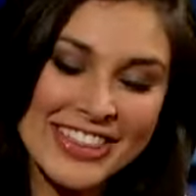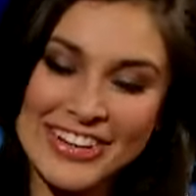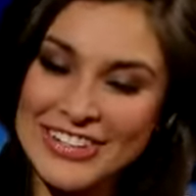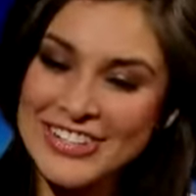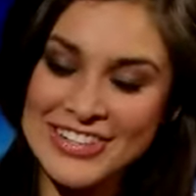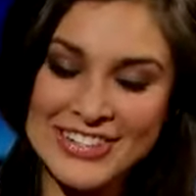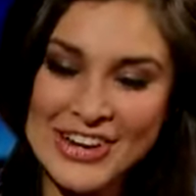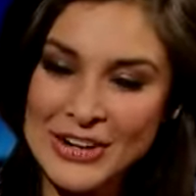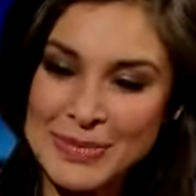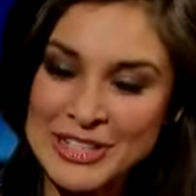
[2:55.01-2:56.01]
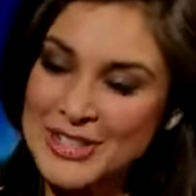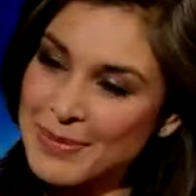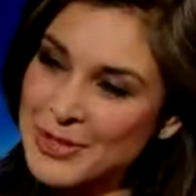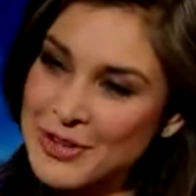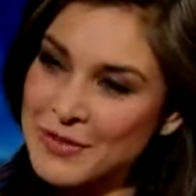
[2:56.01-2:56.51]
There's got to be
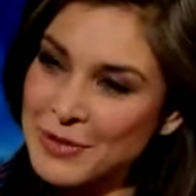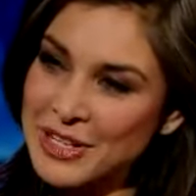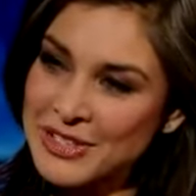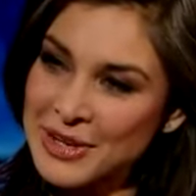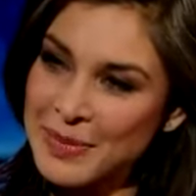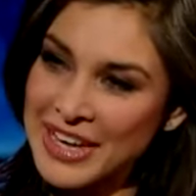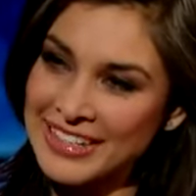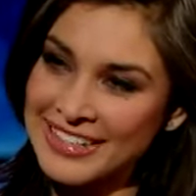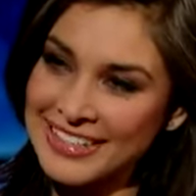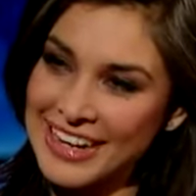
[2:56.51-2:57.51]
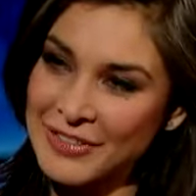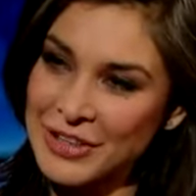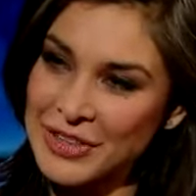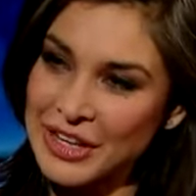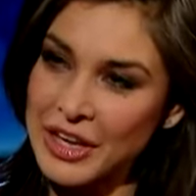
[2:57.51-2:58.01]
some sort of a reason embedded in
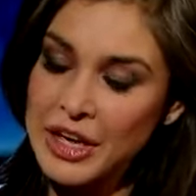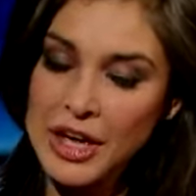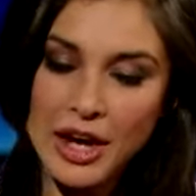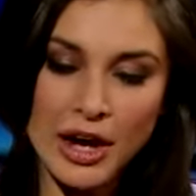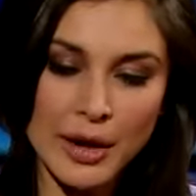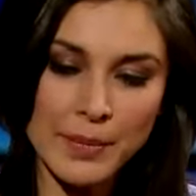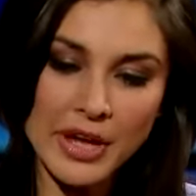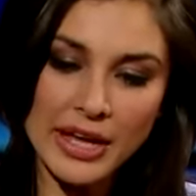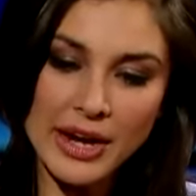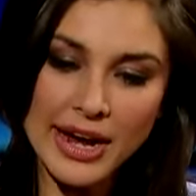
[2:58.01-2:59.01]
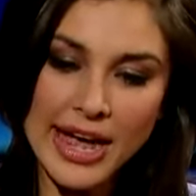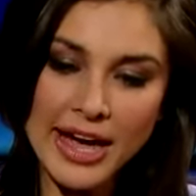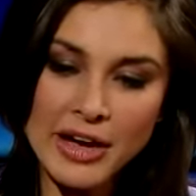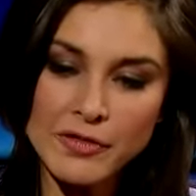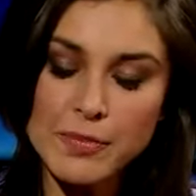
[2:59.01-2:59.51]
everything. And I
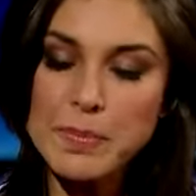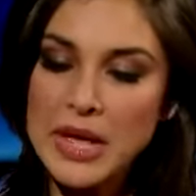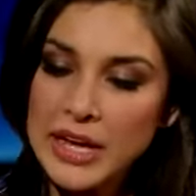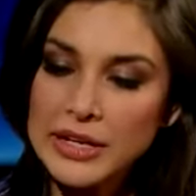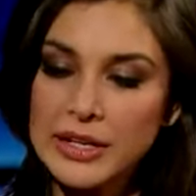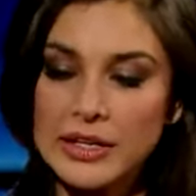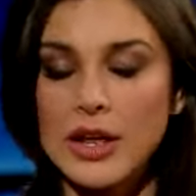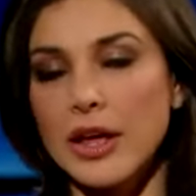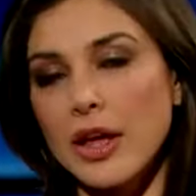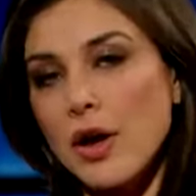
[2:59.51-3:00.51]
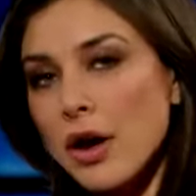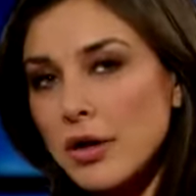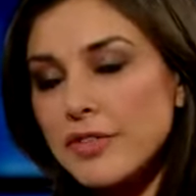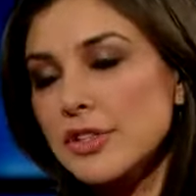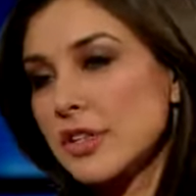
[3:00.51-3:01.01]
have made it,
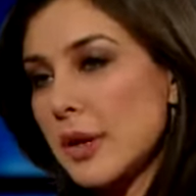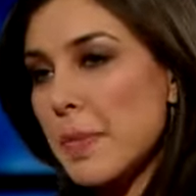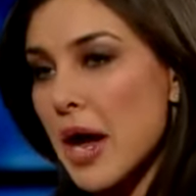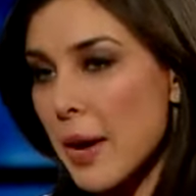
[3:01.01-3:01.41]
obviously,